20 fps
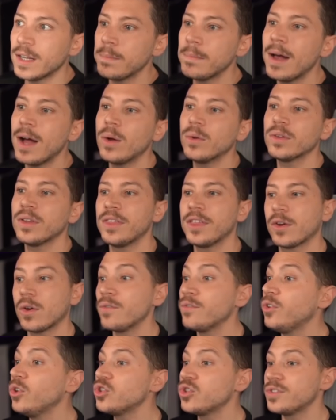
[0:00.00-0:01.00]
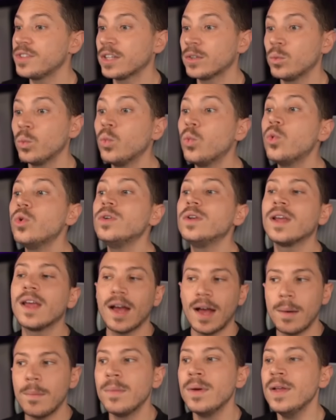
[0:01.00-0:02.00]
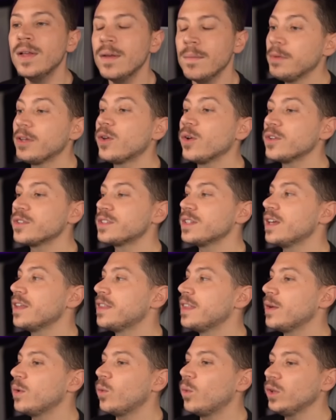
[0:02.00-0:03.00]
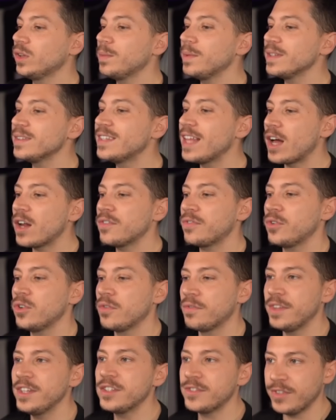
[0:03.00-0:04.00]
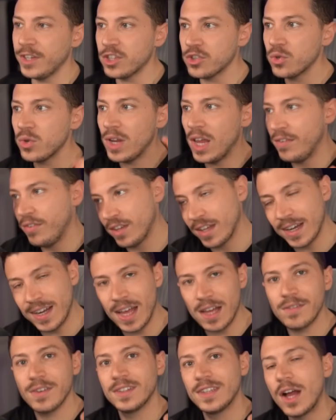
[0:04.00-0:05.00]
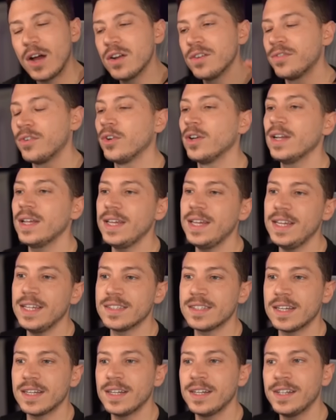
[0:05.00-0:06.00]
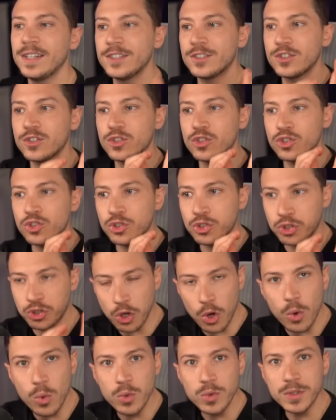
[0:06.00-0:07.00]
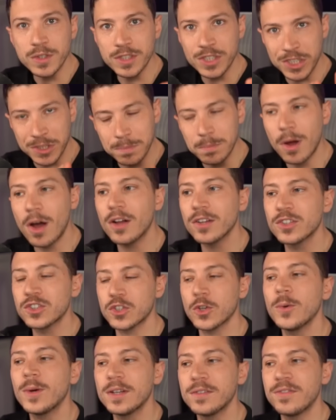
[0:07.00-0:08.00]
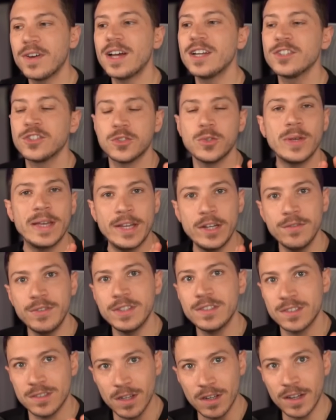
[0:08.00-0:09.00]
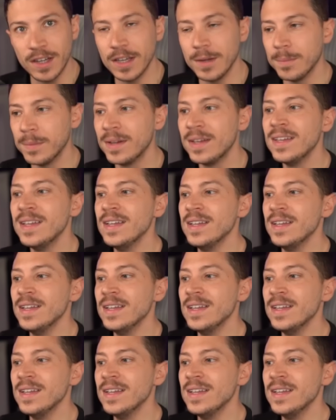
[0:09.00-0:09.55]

about the confusion that would come, because the ultimate downfall of this feature, if it can have a downfall, is that it is so smart, so advanced, so ahead of its time,